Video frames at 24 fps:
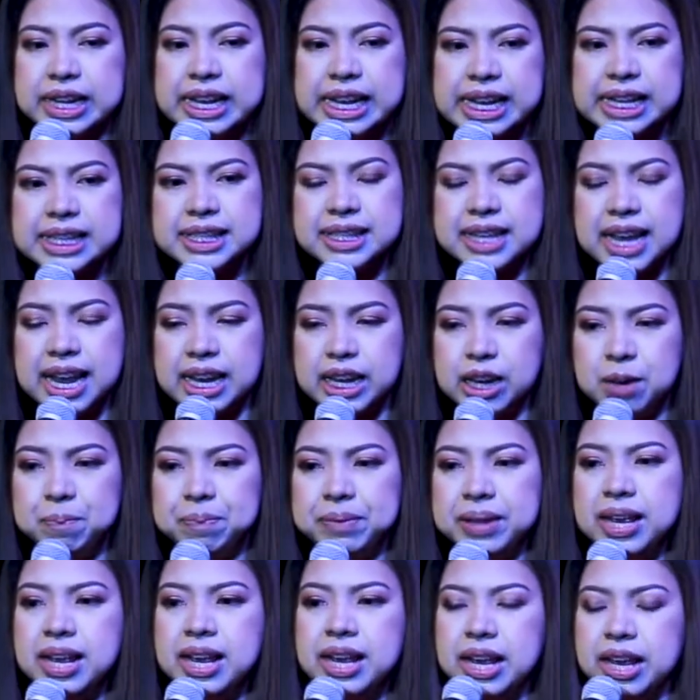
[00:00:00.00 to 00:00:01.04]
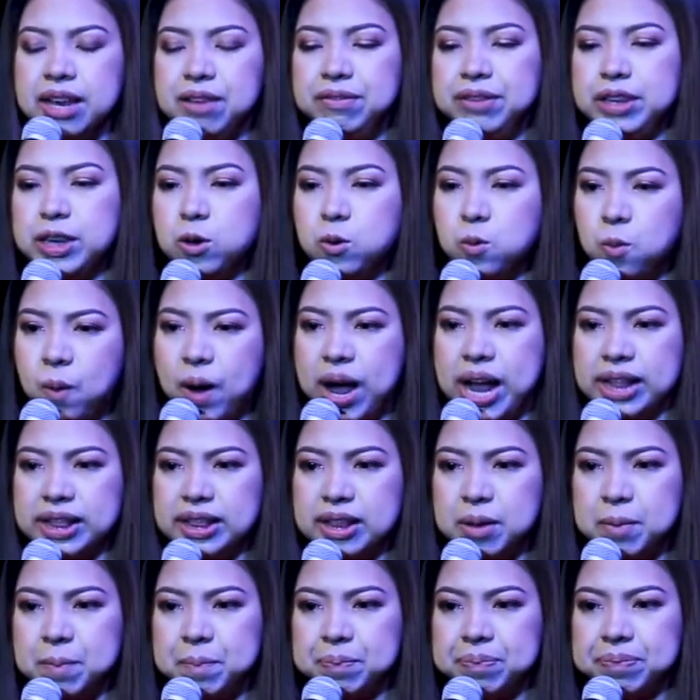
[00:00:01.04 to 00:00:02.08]
He said,
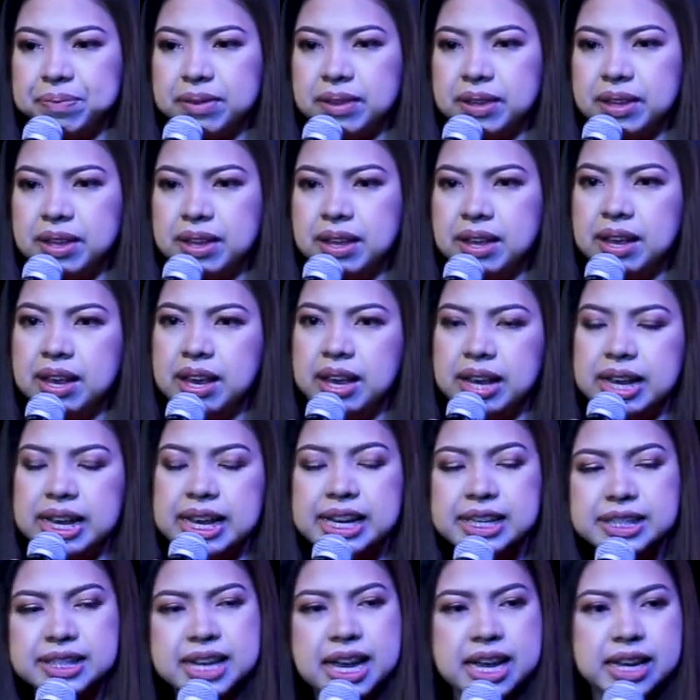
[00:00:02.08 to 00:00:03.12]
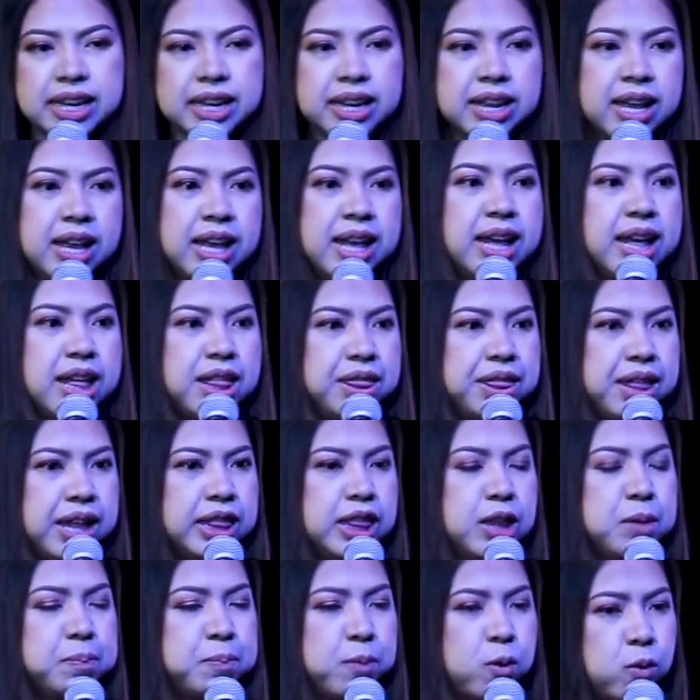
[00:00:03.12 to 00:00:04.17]
he said
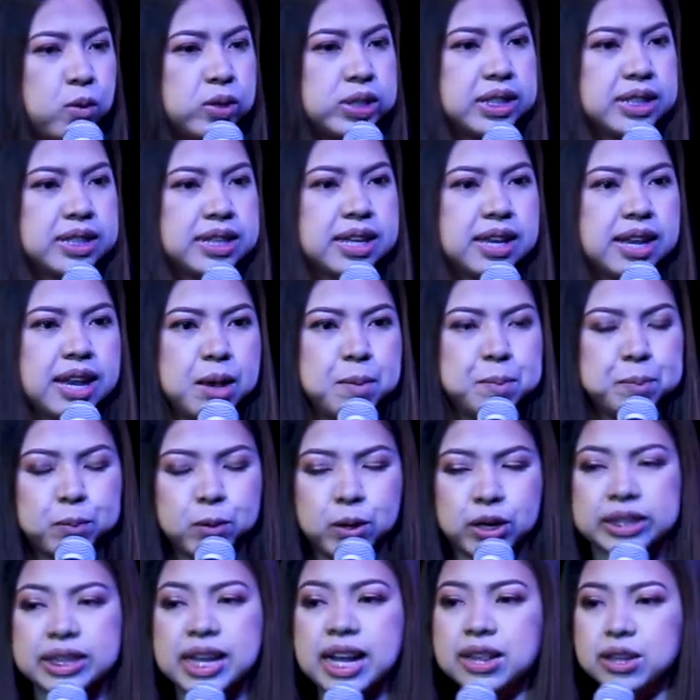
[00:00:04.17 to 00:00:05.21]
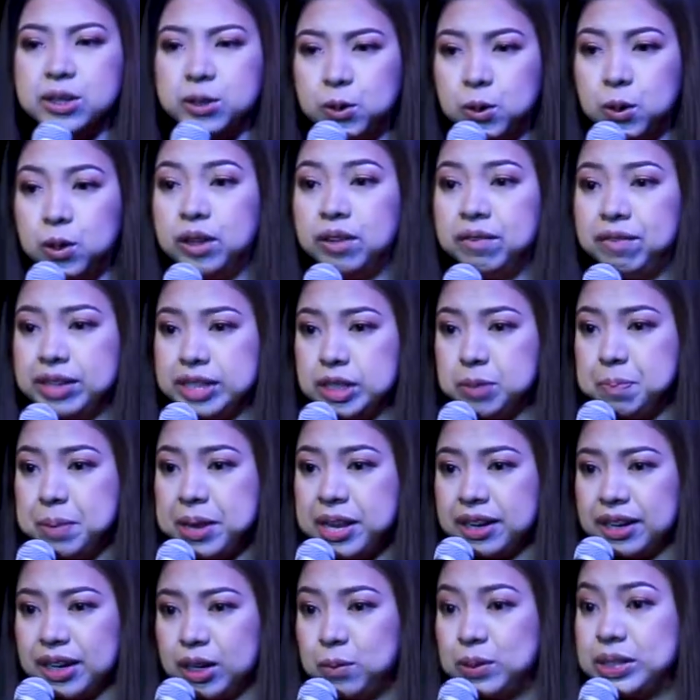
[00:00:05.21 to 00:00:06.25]
that the most important role of a
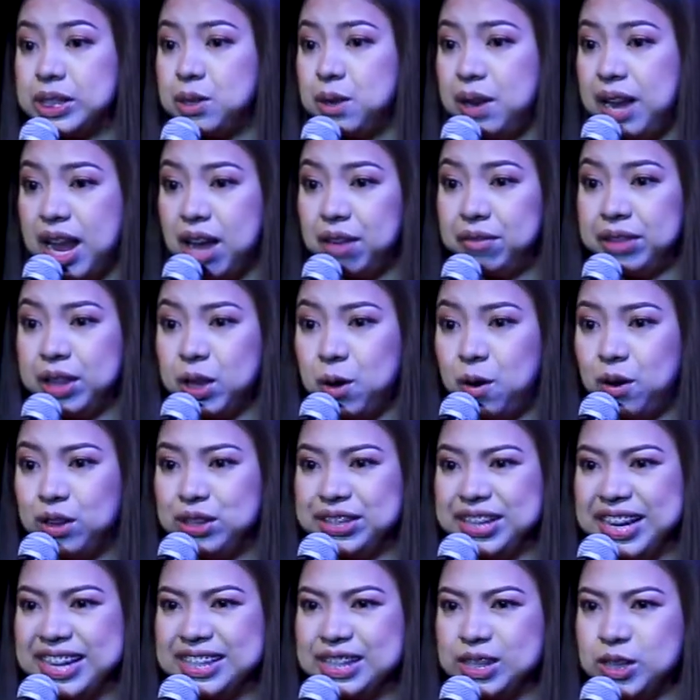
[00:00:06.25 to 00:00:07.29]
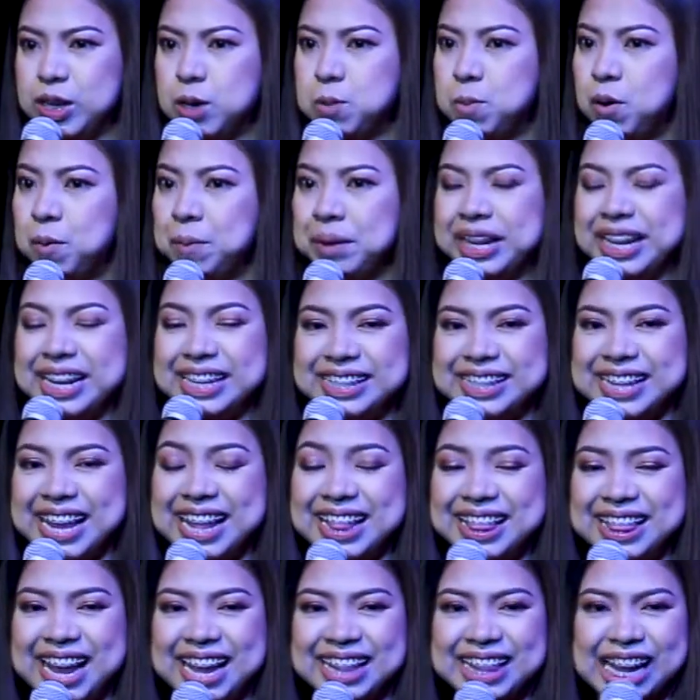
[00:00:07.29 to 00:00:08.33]
speaker was to love the audience. So the moment he
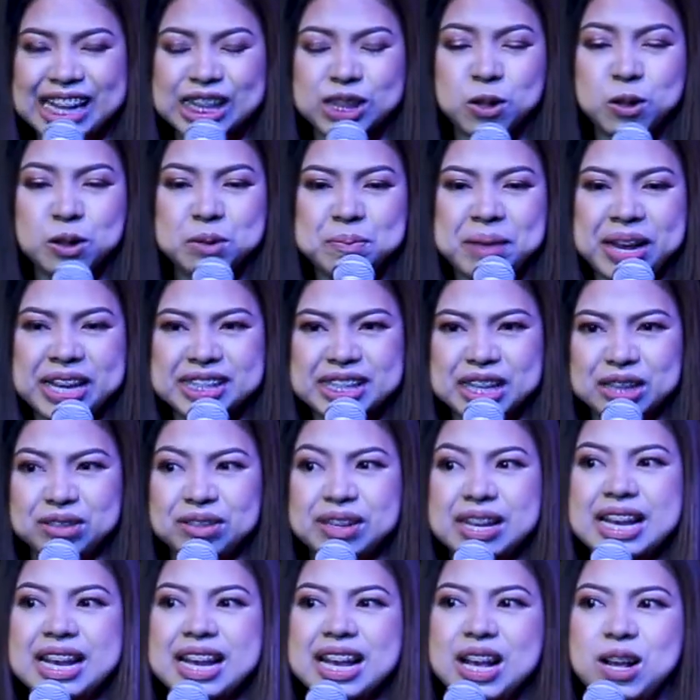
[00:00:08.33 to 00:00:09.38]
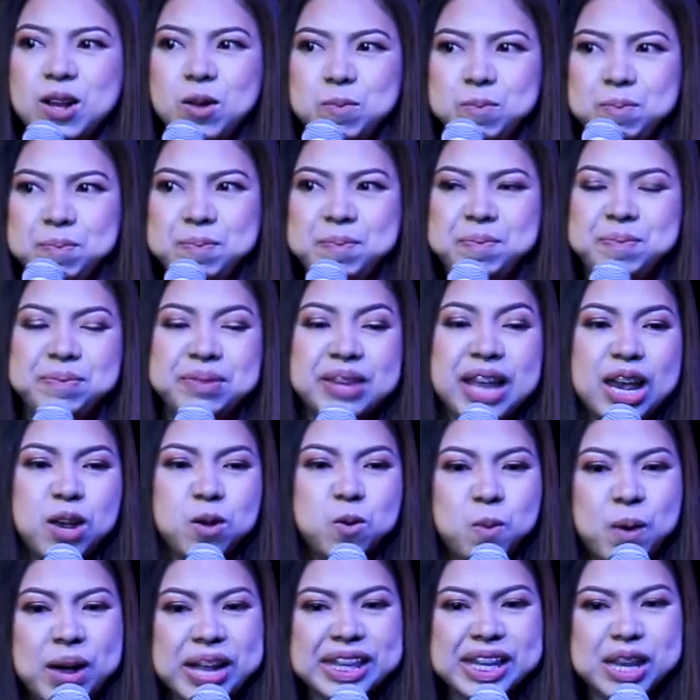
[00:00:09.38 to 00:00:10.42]
said that, I told myself, I
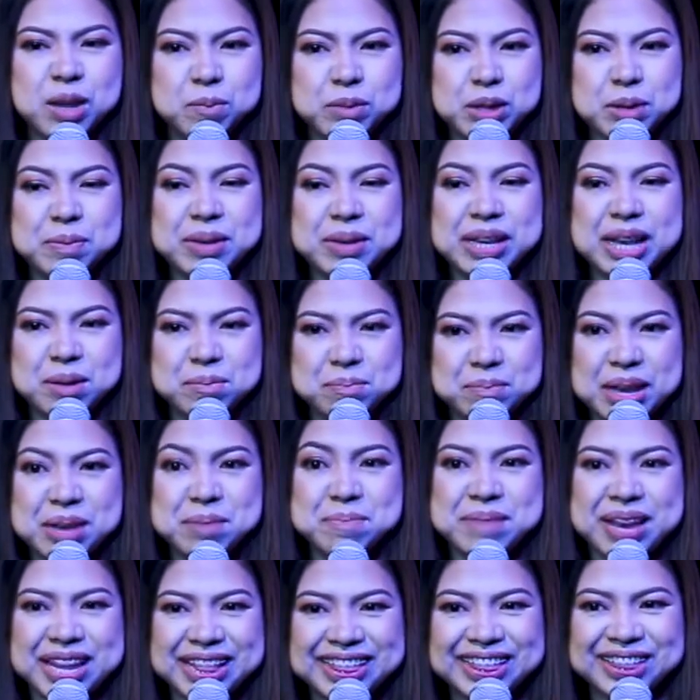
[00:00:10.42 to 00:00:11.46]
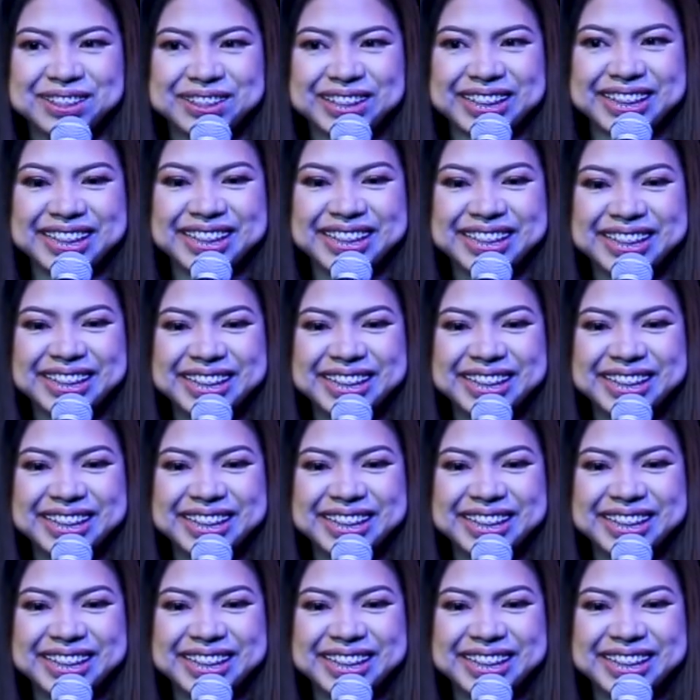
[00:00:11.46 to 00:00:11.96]
want him to become my mentor.